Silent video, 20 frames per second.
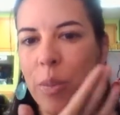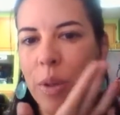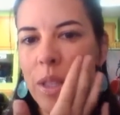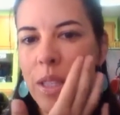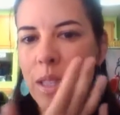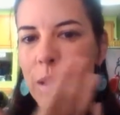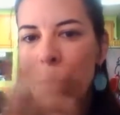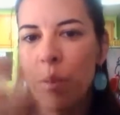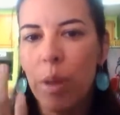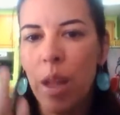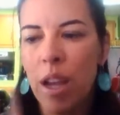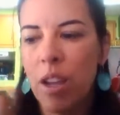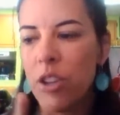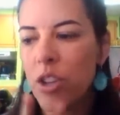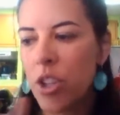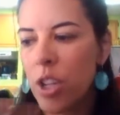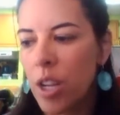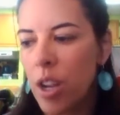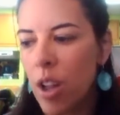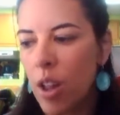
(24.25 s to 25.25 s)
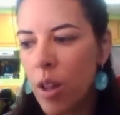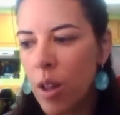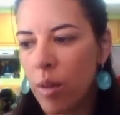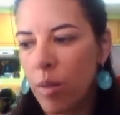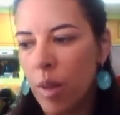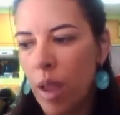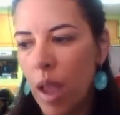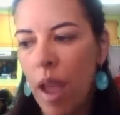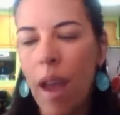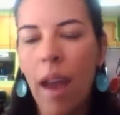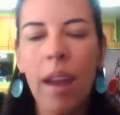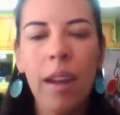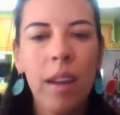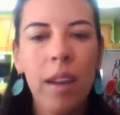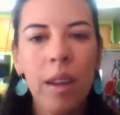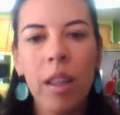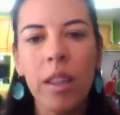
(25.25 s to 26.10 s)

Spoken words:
put some blush, and I'll add